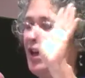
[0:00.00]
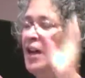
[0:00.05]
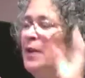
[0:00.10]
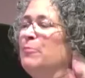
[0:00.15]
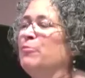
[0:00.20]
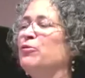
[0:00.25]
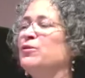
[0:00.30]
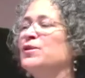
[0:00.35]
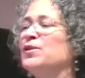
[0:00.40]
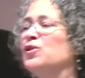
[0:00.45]

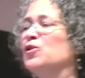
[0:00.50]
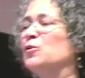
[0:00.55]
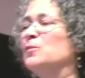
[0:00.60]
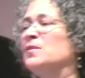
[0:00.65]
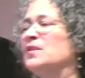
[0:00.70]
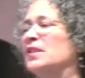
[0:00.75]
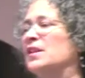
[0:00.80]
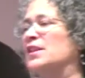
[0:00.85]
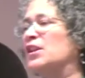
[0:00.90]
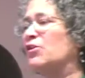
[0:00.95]
It
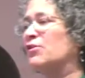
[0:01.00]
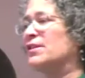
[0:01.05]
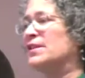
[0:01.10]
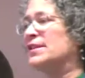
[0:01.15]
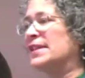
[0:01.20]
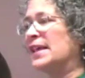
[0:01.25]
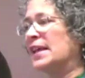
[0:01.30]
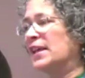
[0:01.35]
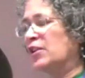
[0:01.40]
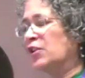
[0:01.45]
presumes that there
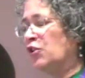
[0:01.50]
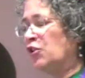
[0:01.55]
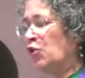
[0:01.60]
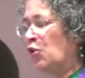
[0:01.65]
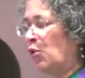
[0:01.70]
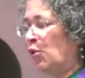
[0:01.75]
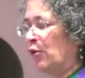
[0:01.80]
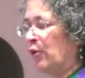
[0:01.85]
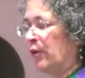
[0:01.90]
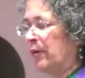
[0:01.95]
is a
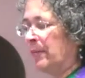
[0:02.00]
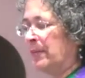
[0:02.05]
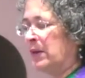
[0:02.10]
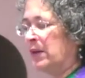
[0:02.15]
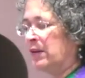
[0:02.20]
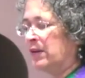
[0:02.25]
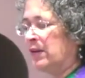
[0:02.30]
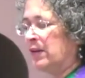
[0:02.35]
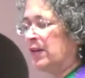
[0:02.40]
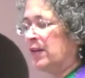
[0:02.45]

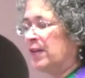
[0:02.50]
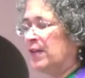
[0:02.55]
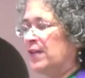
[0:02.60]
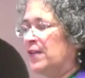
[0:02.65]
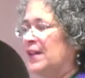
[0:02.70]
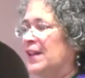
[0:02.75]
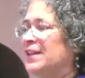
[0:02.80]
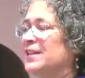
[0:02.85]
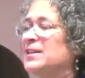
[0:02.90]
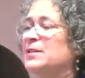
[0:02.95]
norm
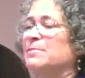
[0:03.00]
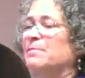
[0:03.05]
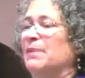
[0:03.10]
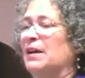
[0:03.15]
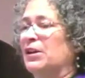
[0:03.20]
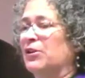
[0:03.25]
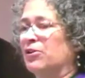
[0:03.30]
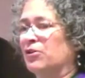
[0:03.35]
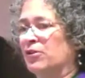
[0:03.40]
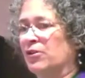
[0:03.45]
that is
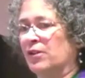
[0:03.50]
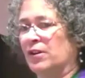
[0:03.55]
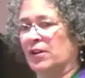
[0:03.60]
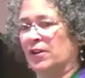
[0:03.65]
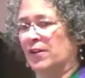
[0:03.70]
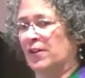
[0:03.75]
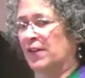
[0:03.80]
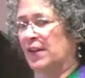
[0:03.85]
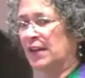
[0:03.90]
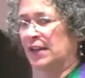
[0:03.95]
better
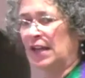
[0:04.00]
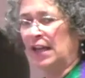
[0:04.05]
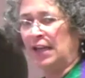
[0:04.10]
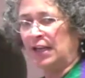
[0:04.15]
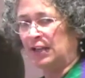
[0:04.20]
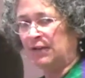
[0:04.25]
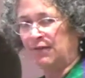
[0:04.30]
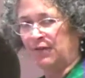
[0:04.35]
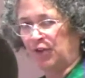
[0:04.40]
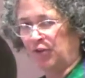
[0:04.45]
than
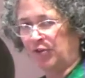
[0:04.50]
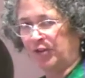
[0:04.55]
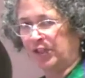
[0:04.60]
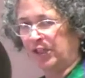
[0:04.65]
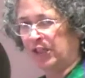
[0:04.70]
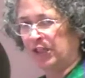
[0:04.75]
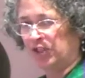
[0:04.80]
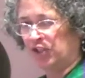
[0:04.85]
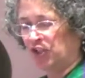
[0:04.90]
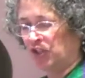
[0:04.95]
any
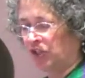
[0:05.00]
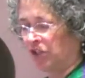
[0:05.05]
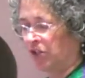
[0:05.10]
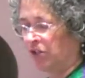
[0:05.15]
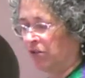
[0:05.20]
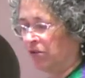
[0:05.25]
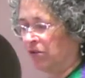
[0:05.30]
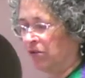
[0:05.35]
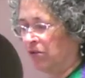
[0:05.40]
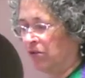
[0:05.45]
variation,
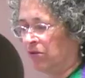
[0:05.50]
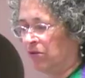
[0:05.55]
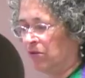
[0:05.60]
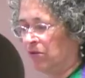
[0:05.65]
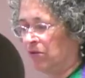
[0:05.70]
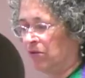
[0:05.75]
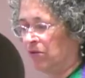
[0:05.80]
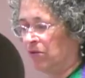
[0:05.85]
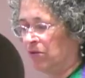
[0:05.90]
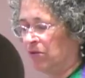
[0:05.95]

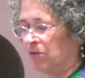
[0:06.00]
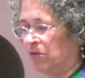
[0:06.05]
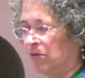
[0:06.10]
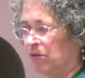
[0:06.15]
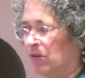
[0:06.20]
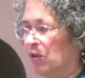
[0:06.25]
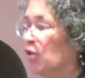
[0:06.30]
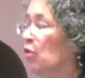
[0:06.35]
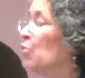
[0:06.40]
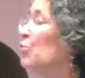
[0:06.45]

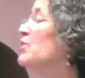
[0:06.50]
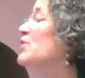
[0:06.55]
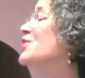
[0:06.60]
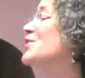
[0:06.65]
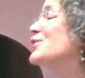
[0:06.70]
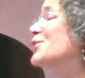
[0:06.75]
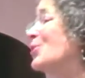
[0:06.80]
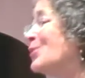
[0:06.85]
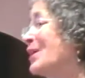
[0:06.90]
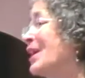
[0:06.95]
which is